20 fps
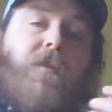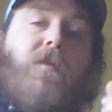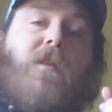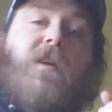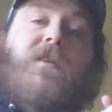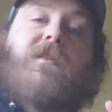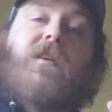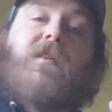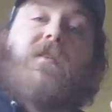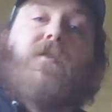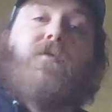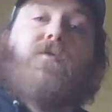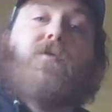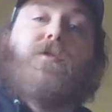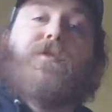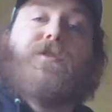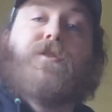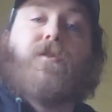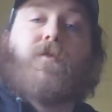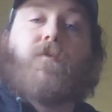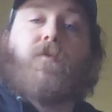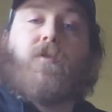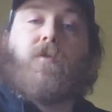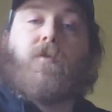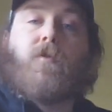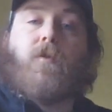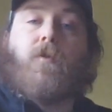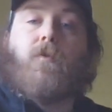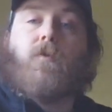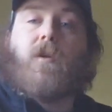they say that you lose your
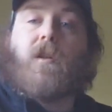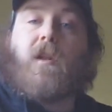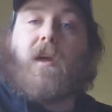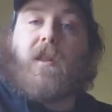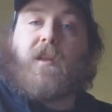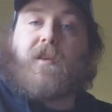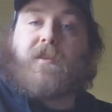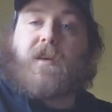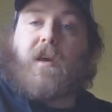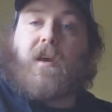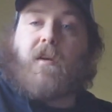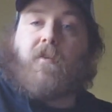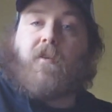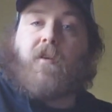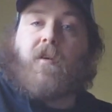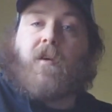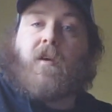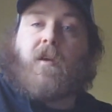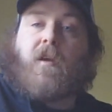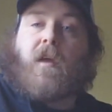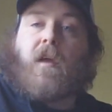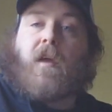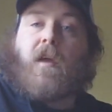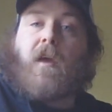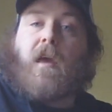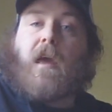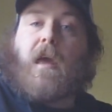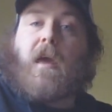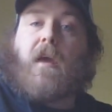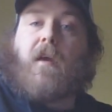ukulele sound.
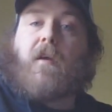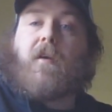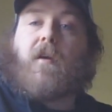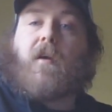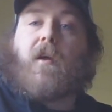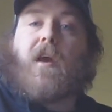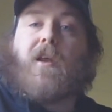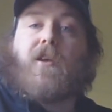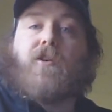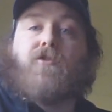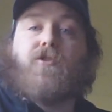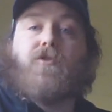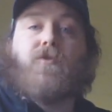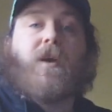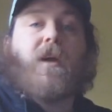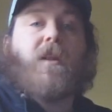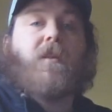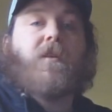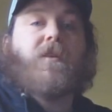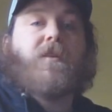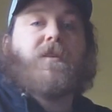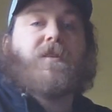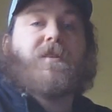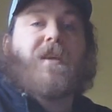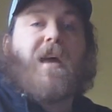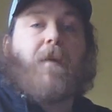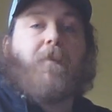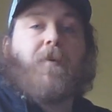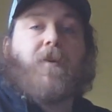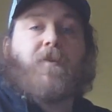And you do get a little
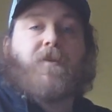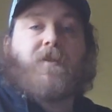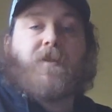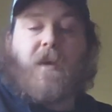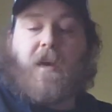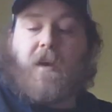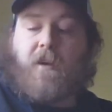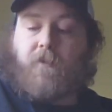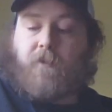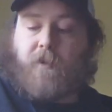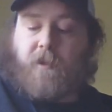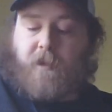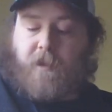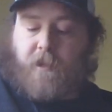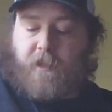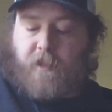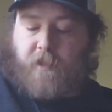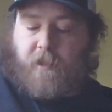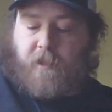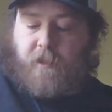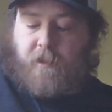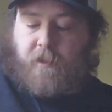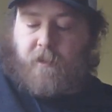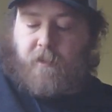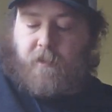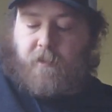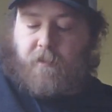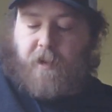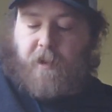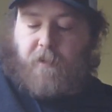snappier sound with this,
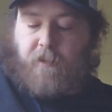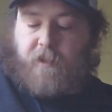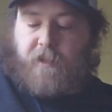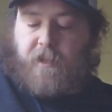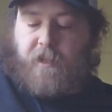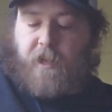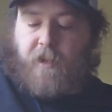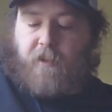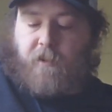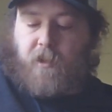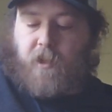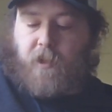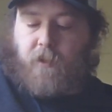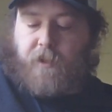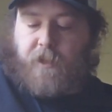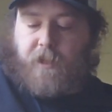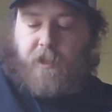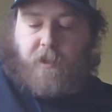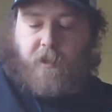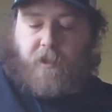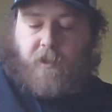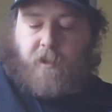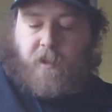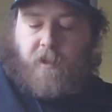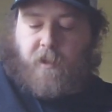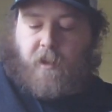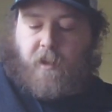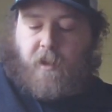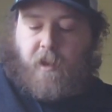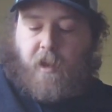but I wouldn't say you lose it.
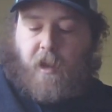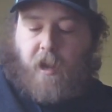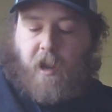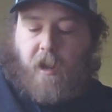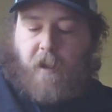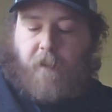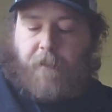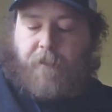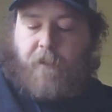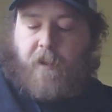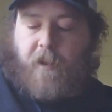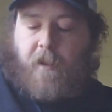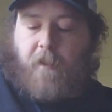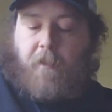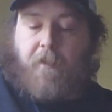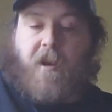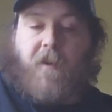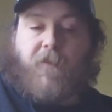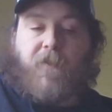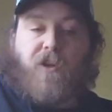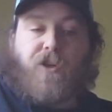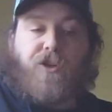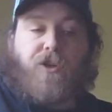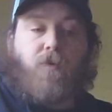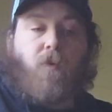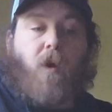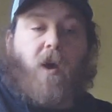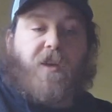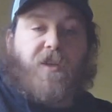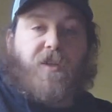But if you
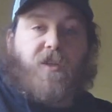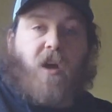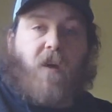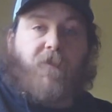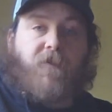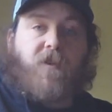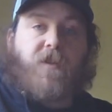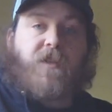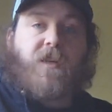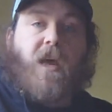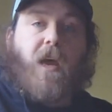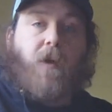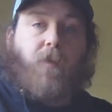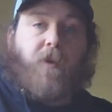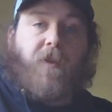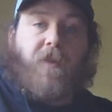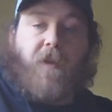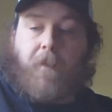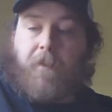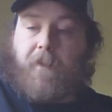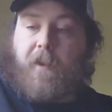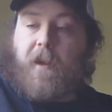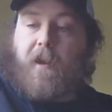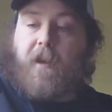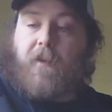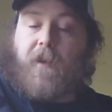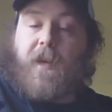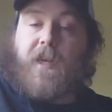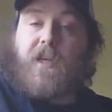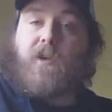do want a softer sound with a
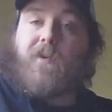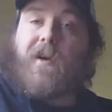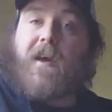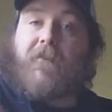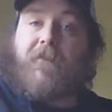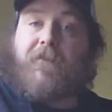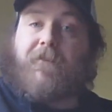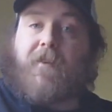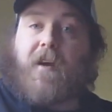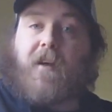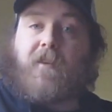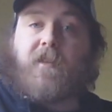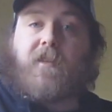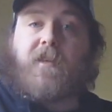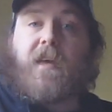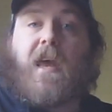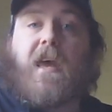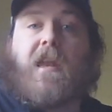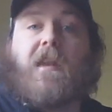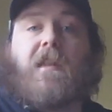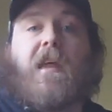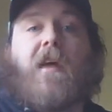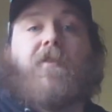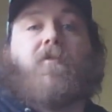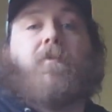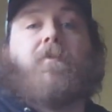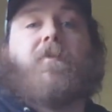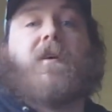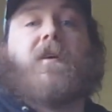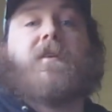pick, they do have felt and
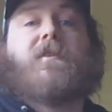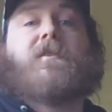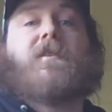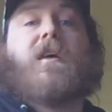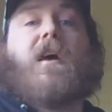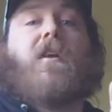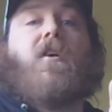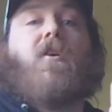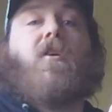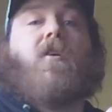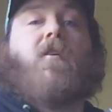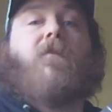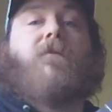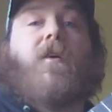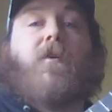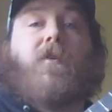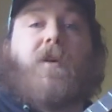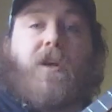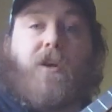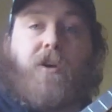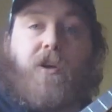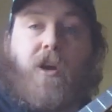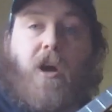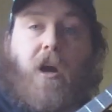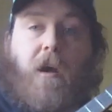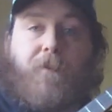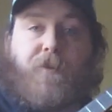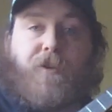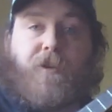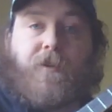leather picks that are very good
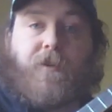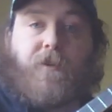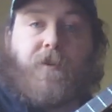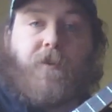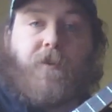options,